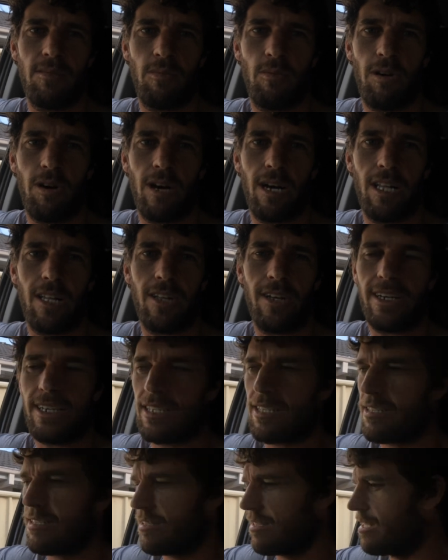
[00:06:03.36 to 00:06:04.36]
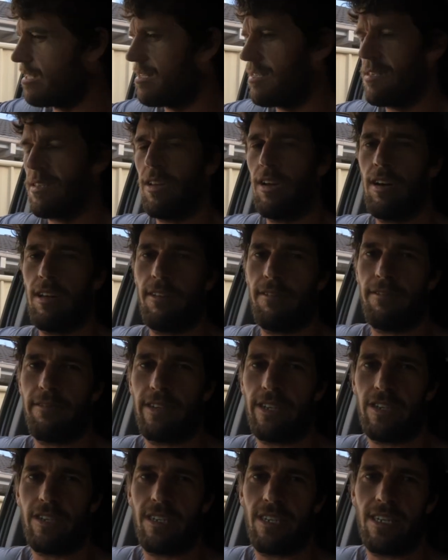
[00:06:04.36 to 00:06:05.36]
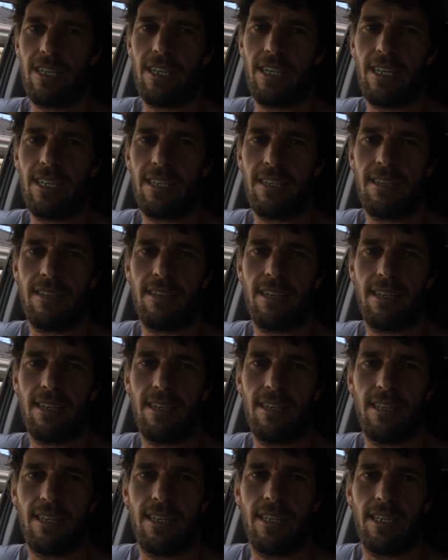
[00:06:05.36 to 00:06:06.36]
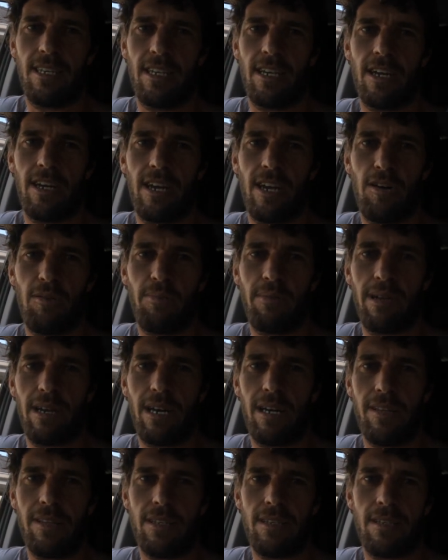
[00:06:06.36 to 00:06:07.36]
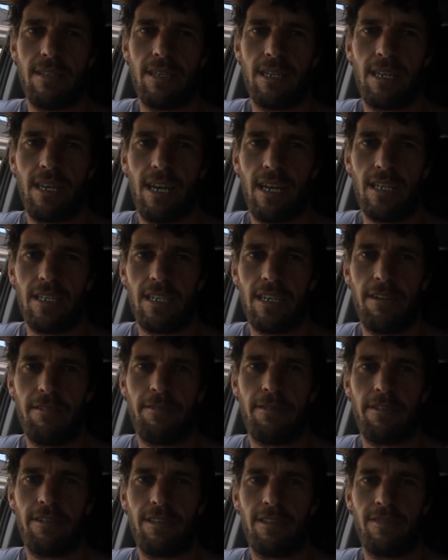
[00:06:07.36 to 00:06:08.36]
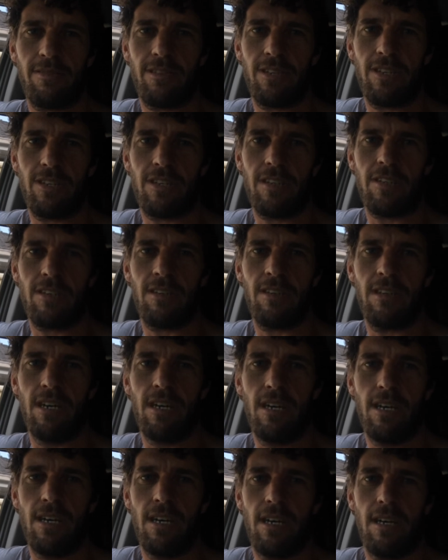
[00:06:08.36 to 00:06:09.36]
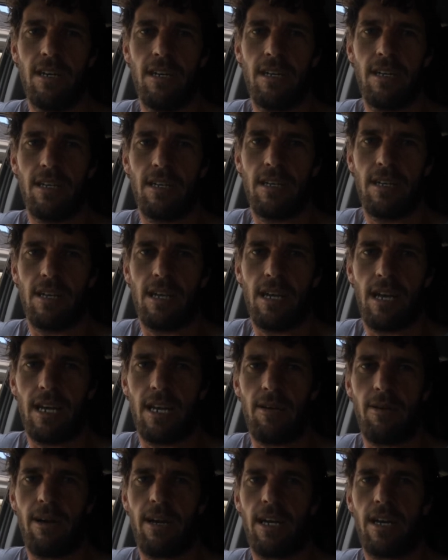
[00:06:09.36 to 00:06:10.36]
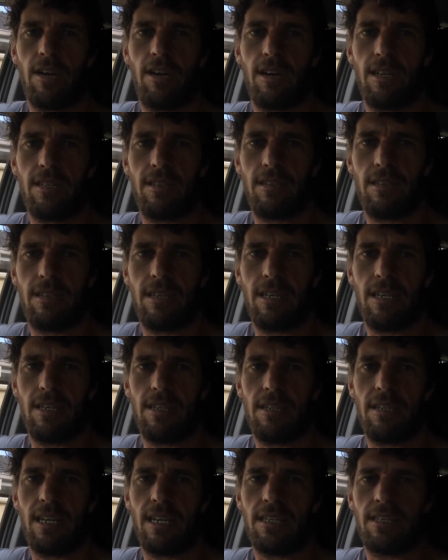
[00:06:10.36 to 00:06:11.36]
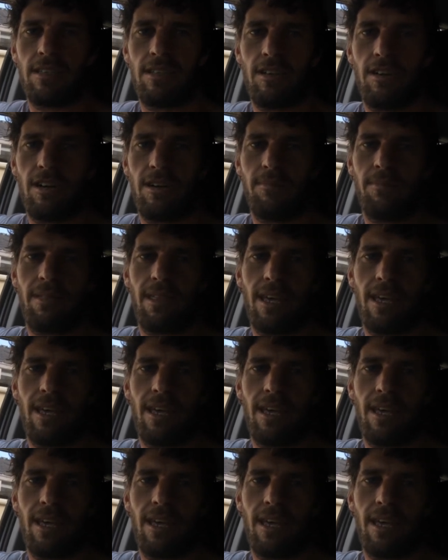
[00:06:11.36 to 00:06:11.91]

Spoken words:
why I like this style of fishing and, you know, helping others to catch their first fish too. Anyway, guys, I'll see you next time.